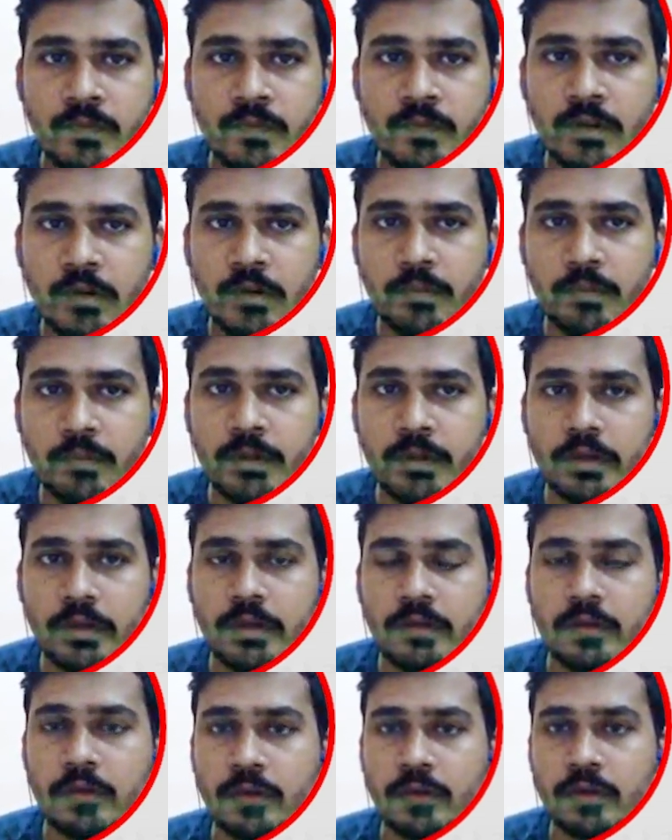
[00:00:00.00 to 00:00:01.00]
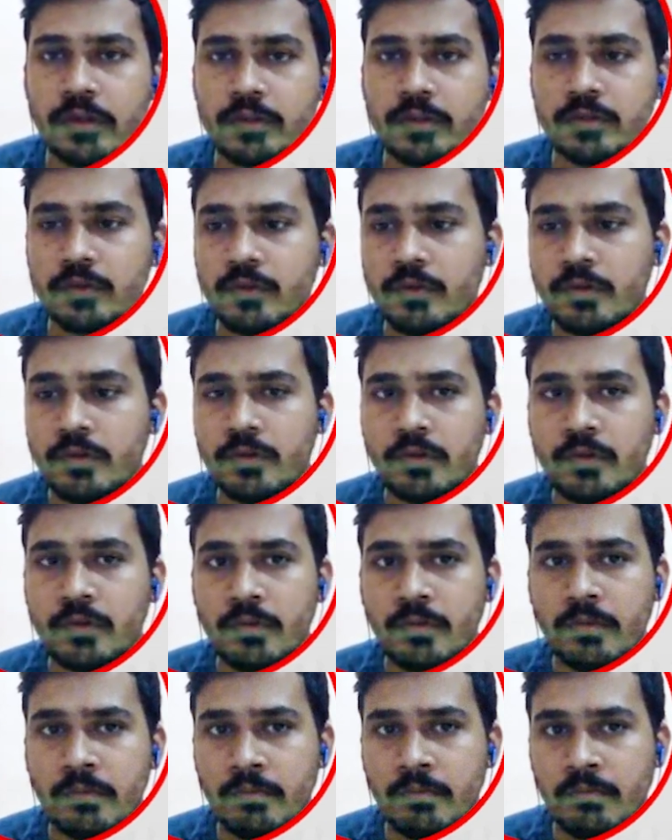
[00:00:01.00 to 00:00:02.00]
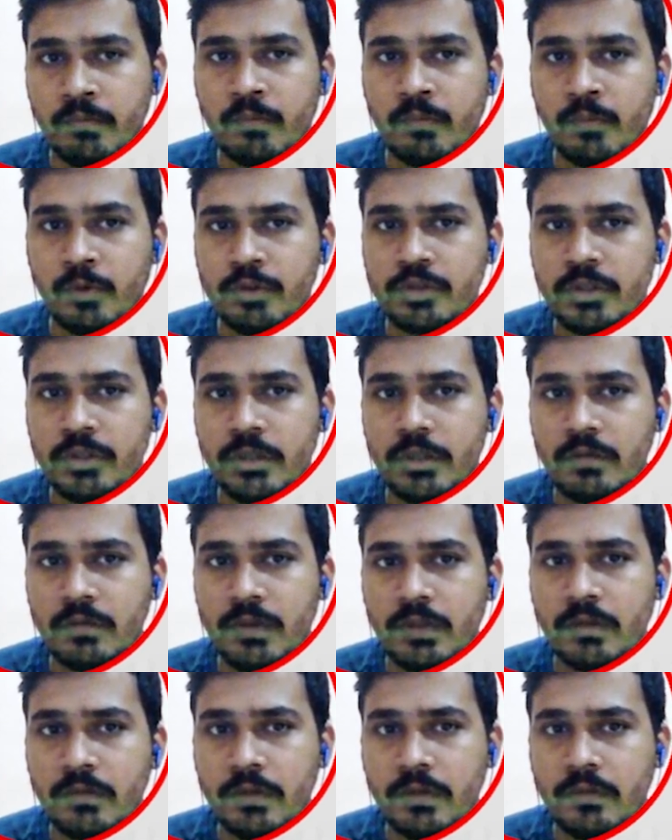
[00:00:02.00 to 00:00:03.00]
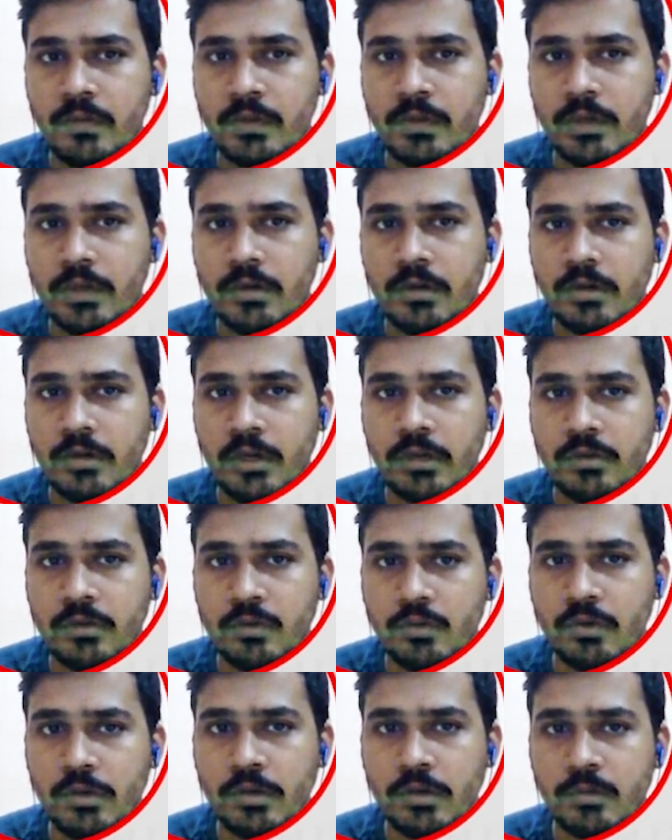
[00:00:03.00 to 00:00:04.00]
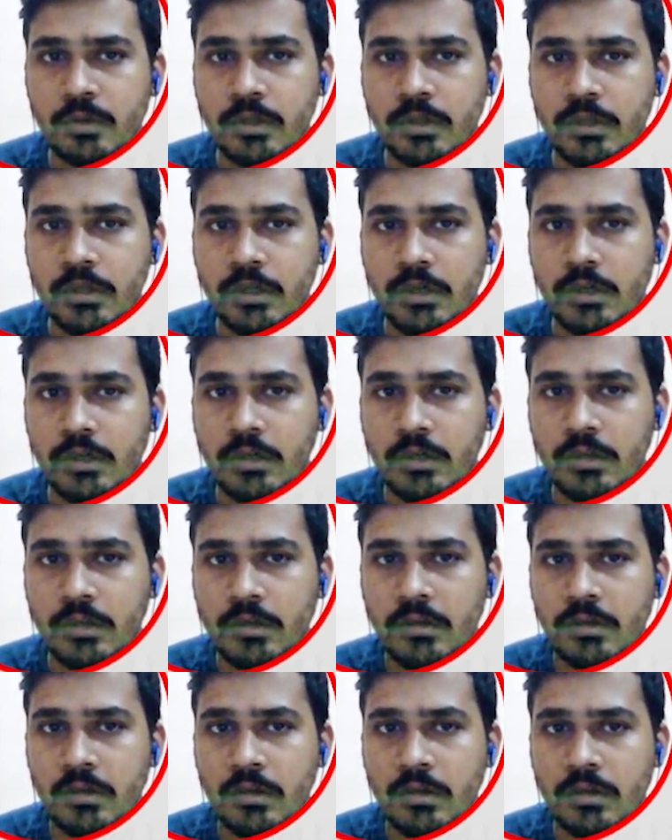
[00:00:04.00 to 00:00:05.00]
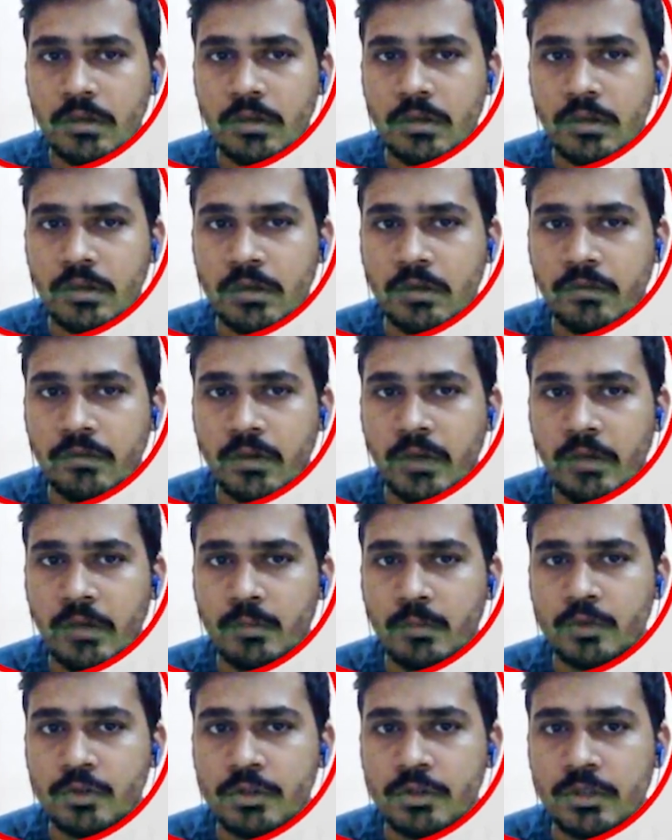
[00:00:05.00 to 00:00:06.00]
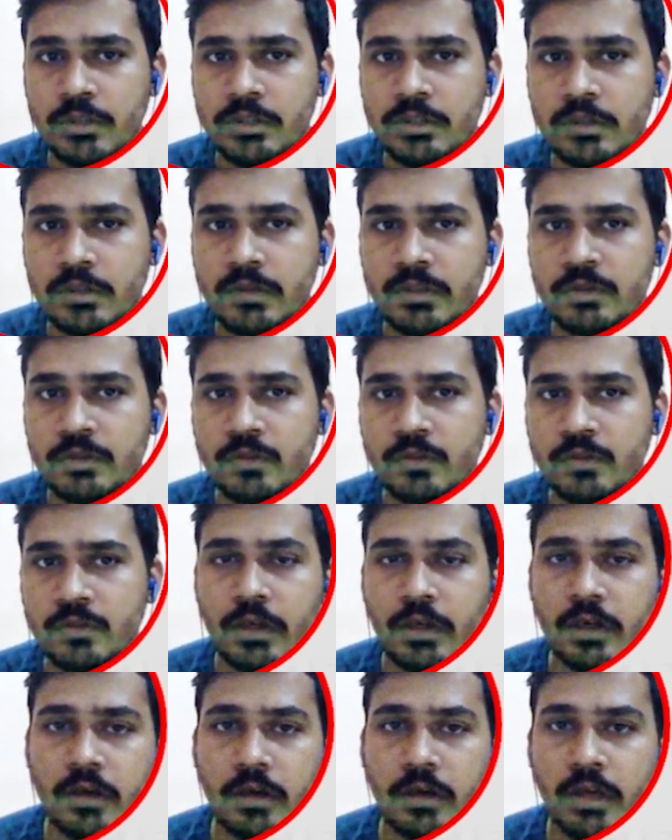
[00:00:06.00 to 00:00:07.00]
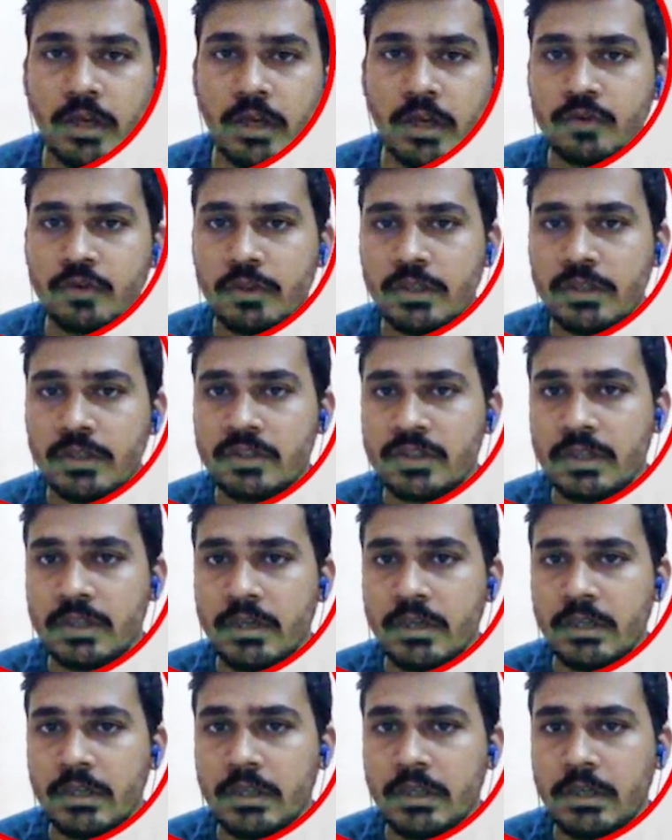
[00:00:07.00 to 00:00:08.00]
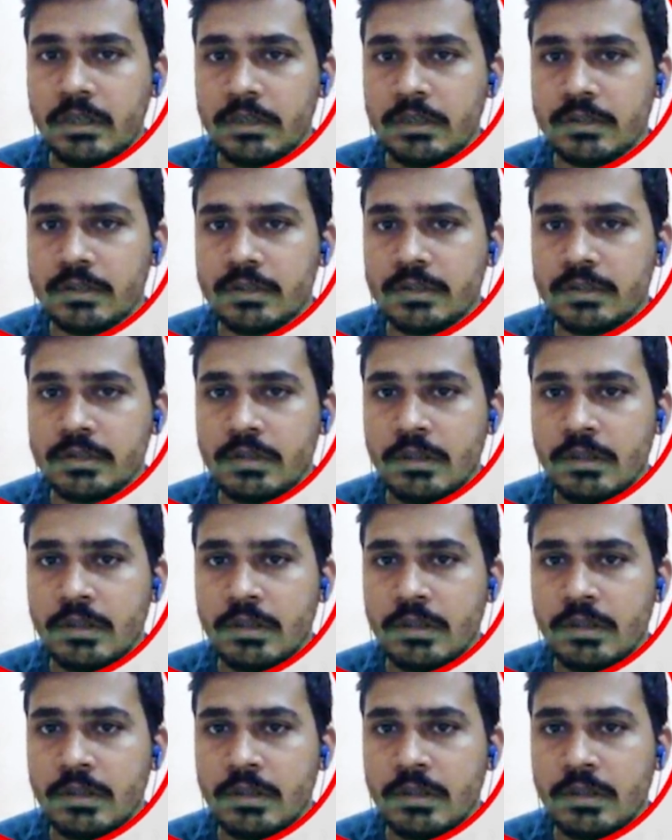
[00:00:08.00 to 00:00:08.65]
compare it. Okay, so mostly whenever we are trying to communicate via postal service, so we are actually sending letters,